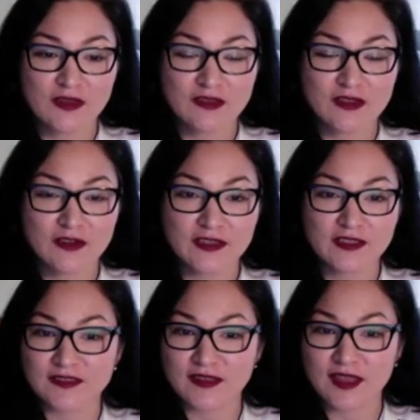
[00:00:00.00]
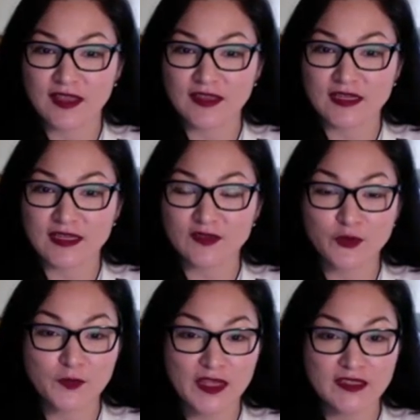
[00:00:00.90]
There is a tale of
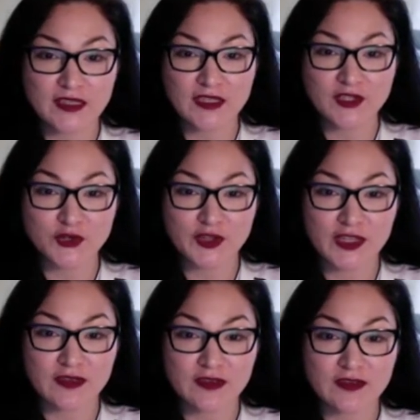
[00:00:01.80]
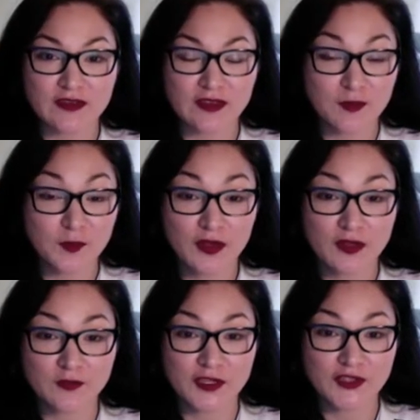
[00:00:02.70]
romantic intrigue
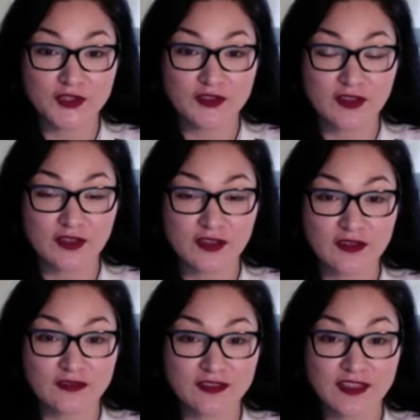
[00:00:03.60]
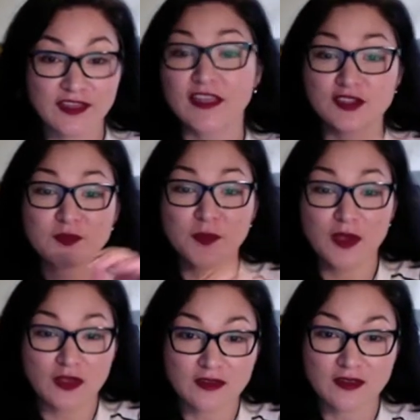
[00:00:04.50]
upon which that hinges
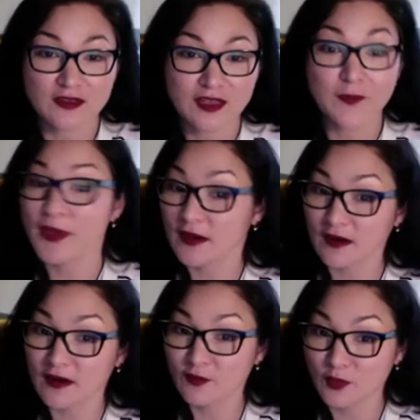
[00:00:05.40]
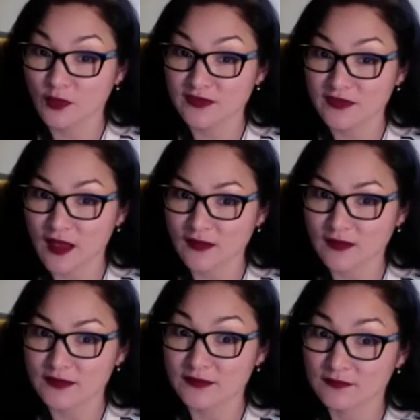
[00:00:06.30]
upon a pair of wool
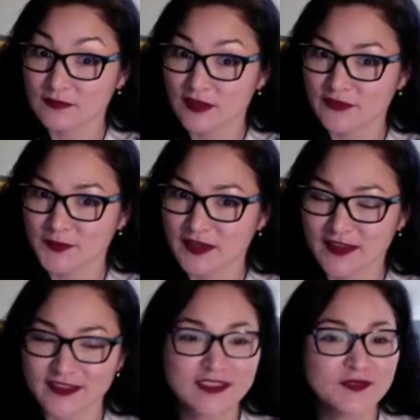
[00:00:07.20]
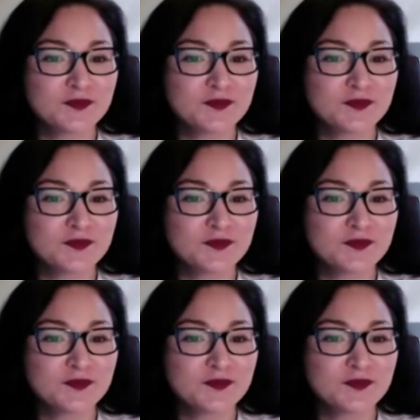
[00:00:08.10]
socks left behind.